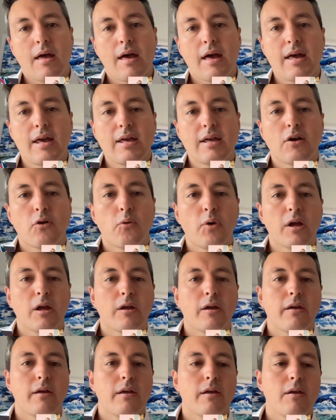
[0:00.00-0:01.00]
A
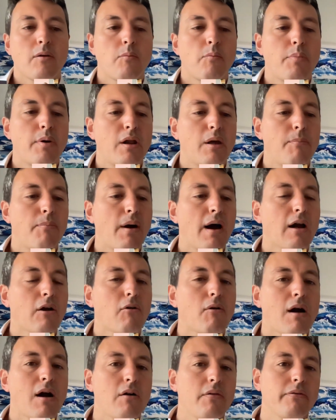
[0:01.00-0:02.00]
quick bit of
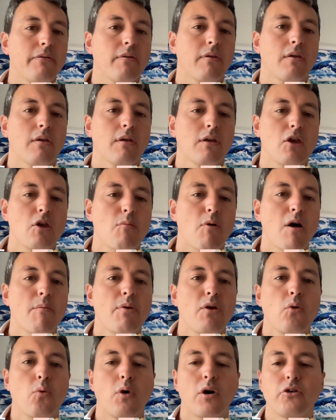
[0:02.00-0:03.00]
background. You might
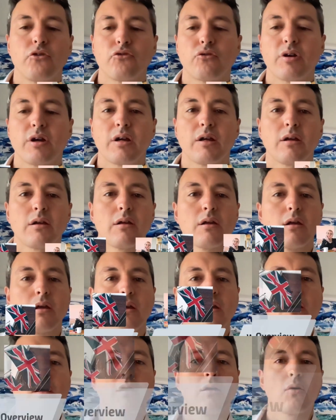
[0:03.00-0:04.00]
be wondering,
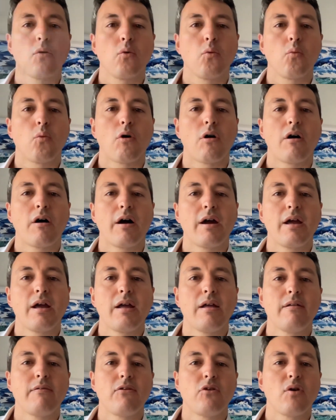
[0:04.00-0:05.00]

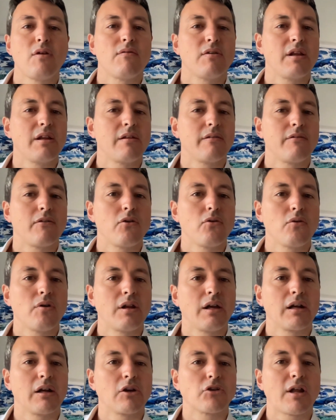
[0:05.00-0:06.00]
why do you even need to do
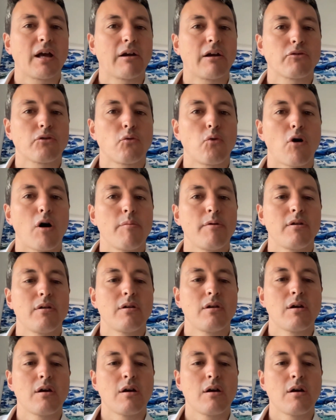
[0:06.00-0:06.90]
an English language requirement?